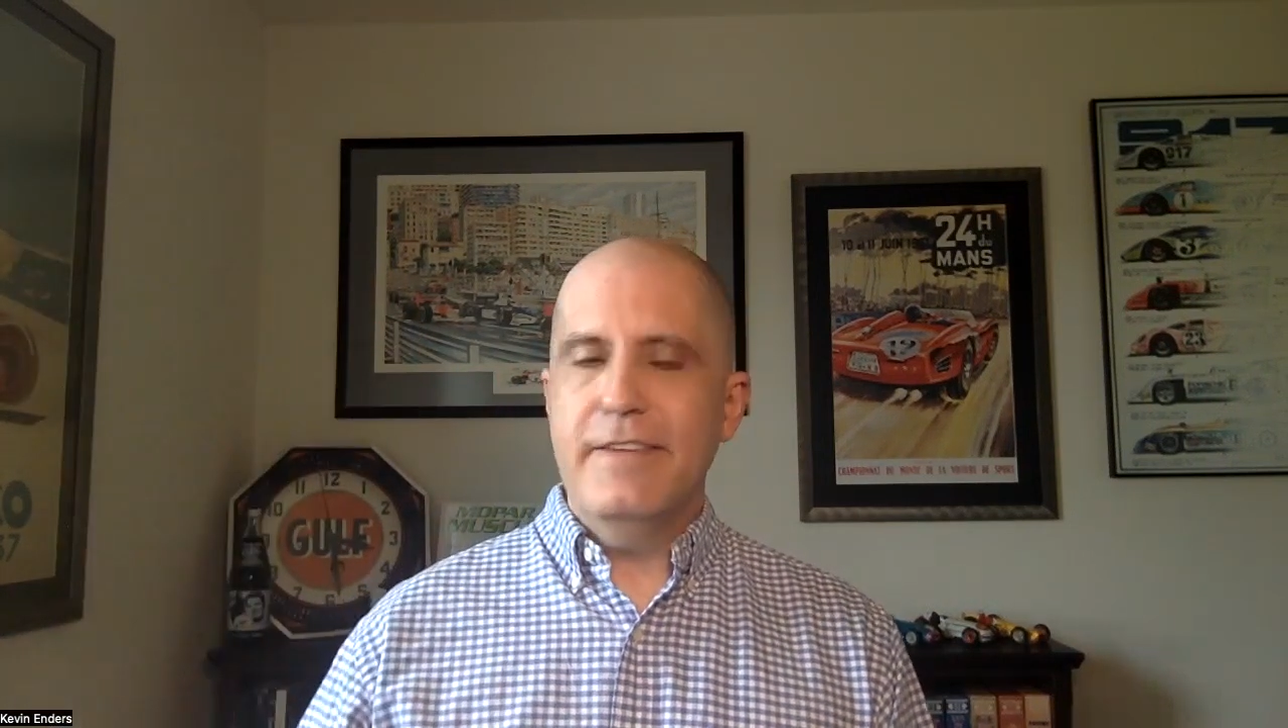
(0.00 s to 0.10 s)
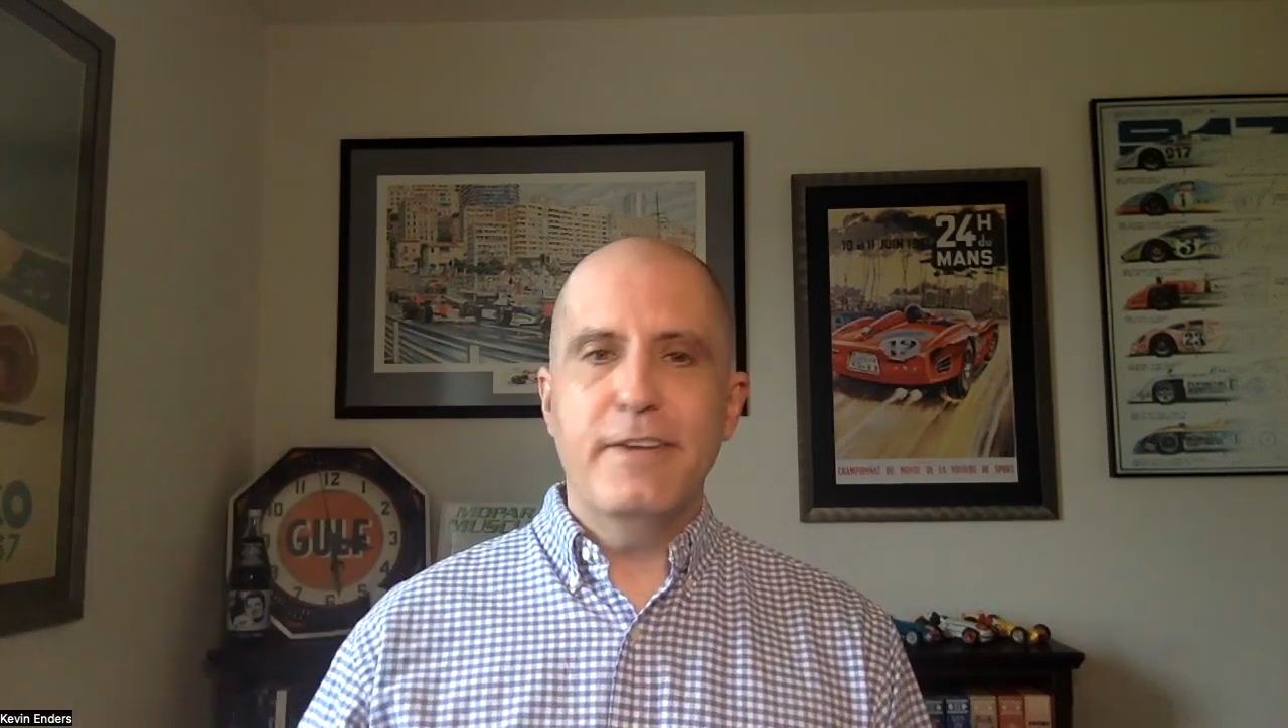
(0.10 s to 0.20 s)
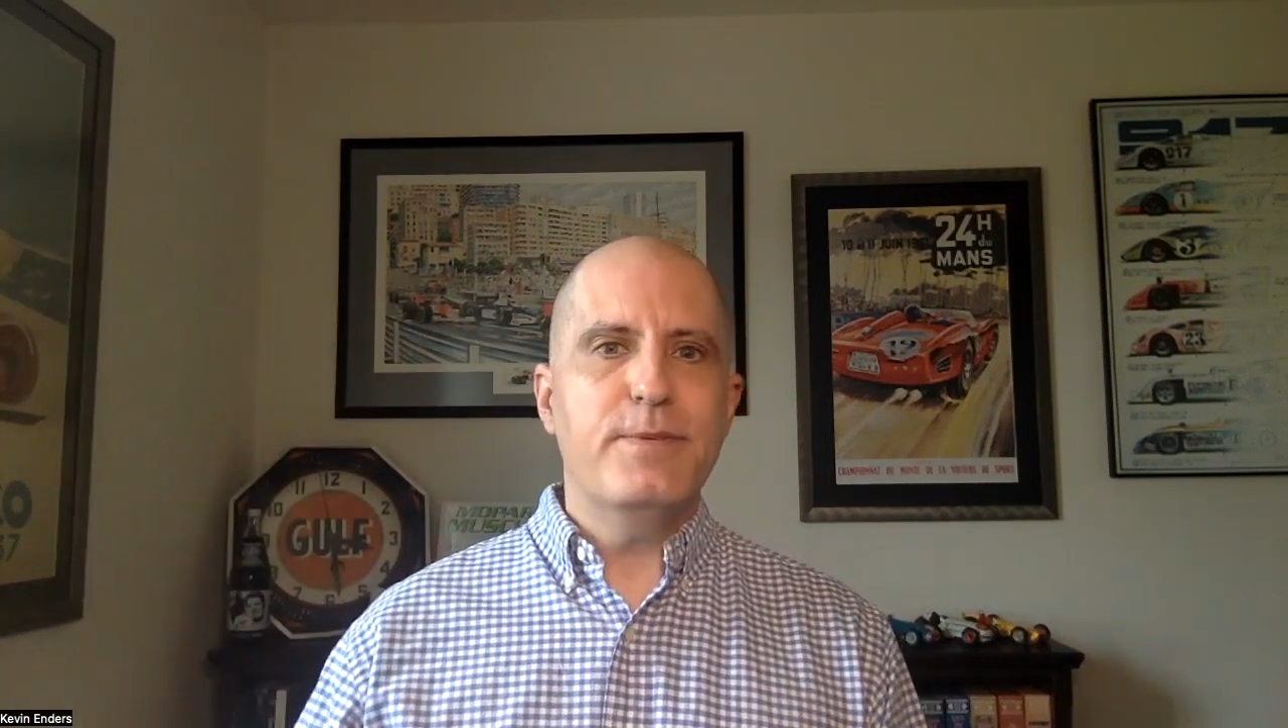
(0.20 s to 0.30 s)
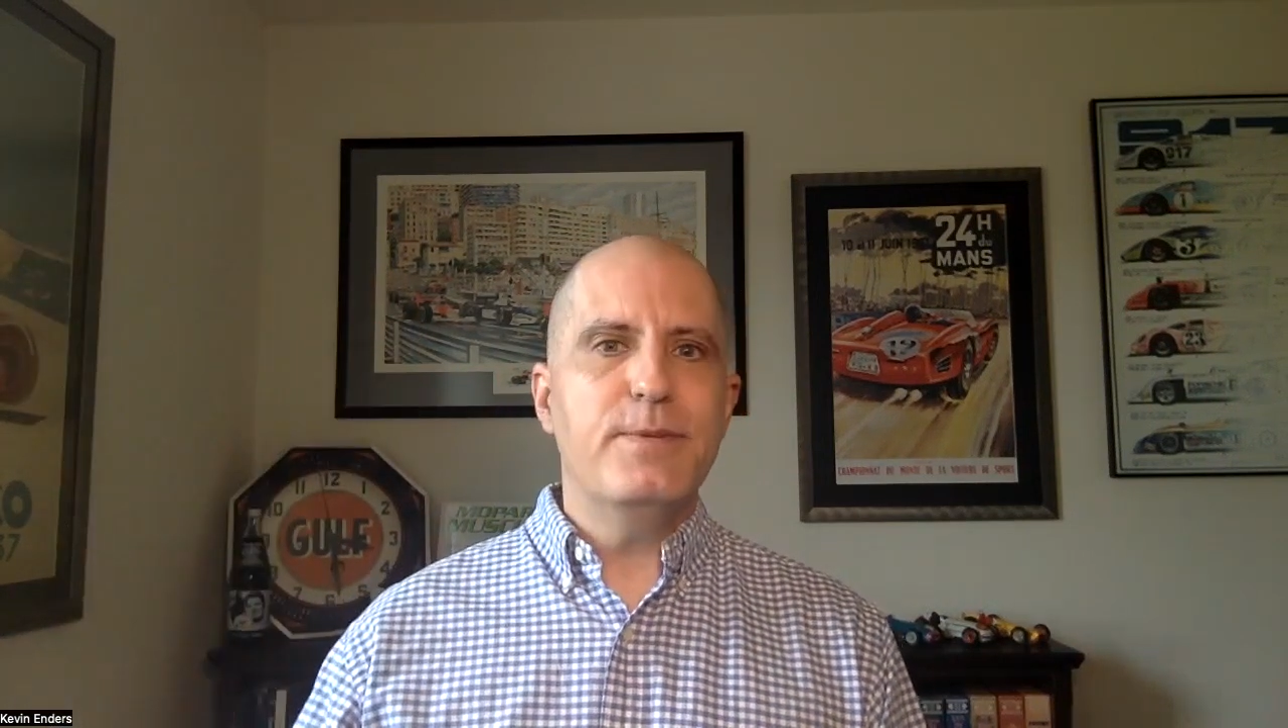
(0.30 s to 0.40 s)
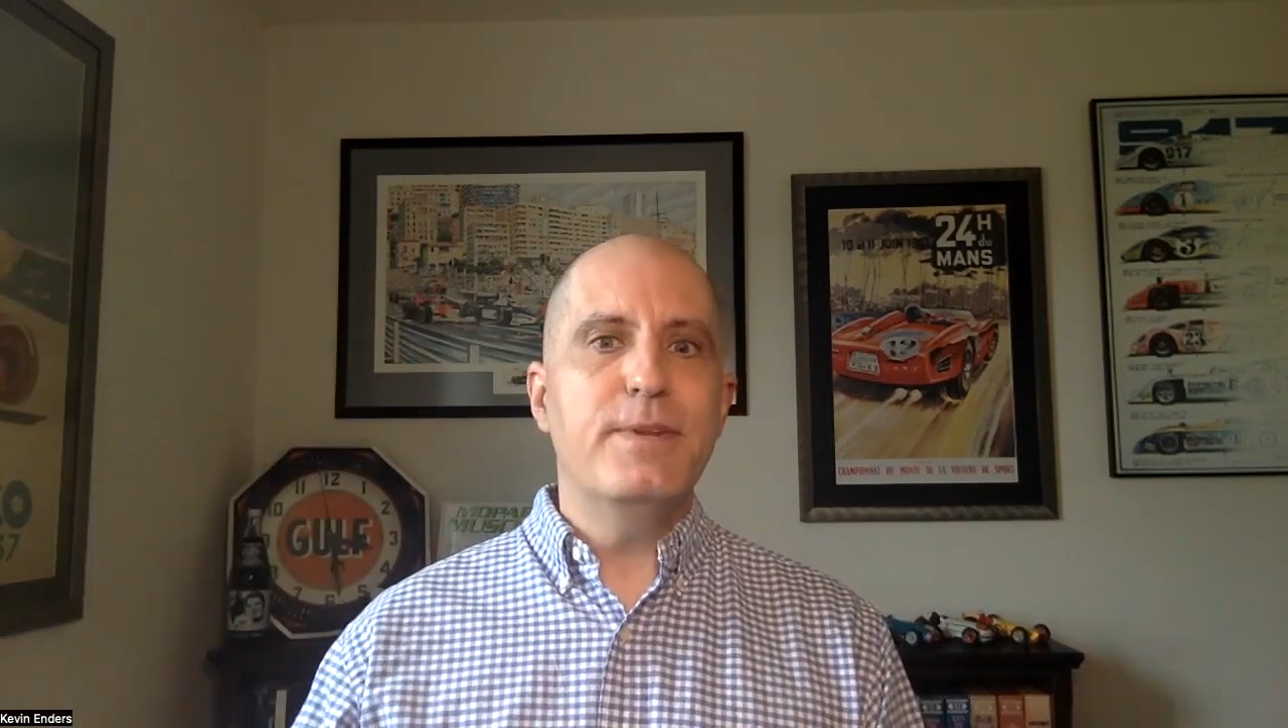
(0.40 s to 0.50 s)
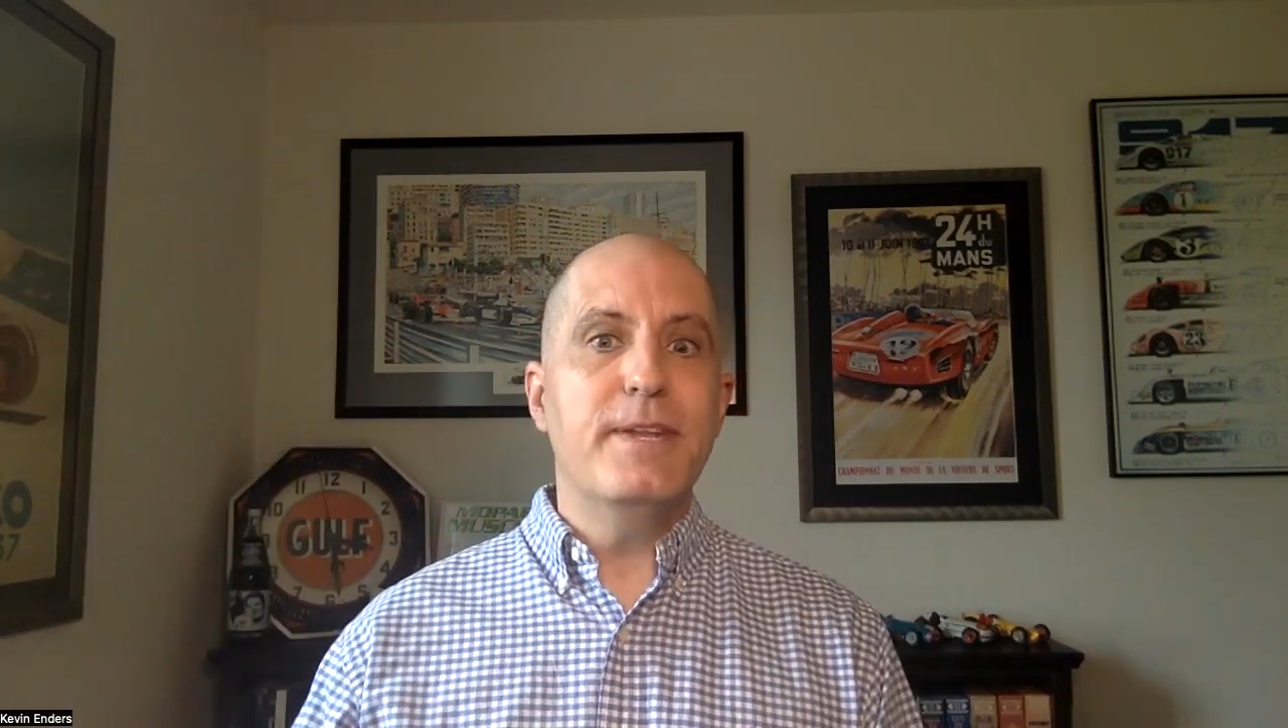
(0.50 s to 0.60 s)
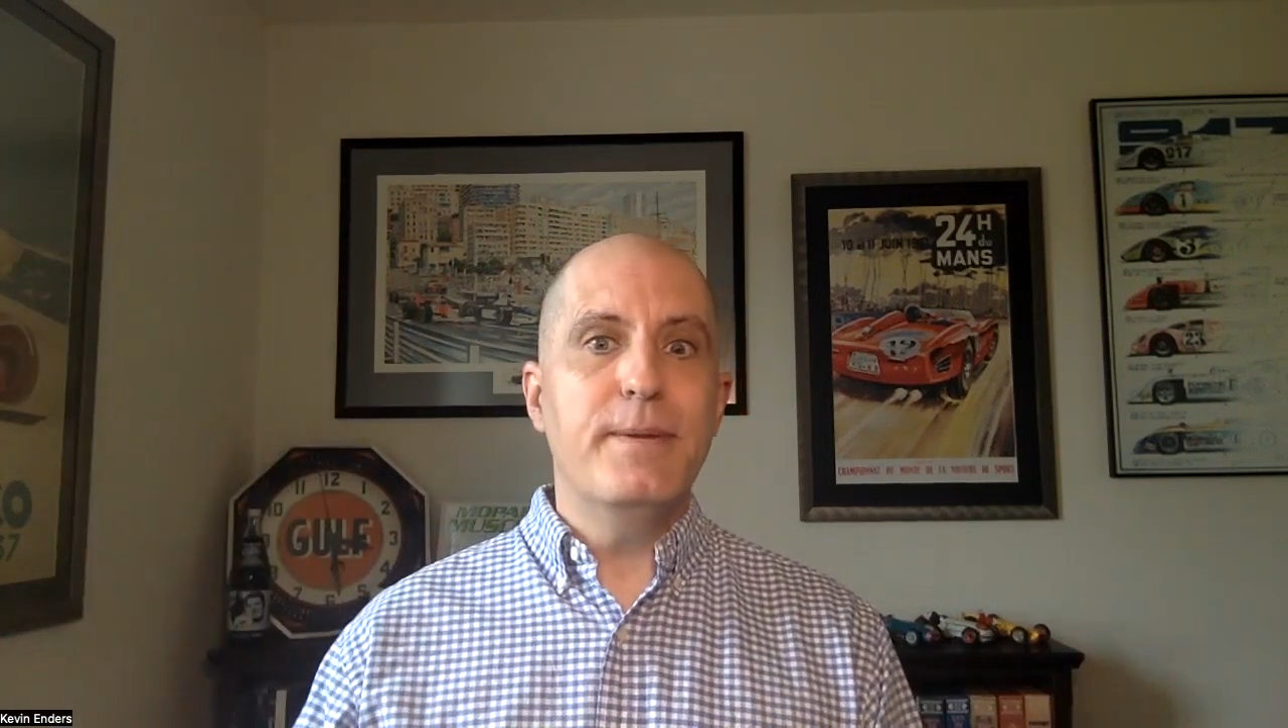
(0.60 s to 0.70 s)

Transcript: Thanks for tuning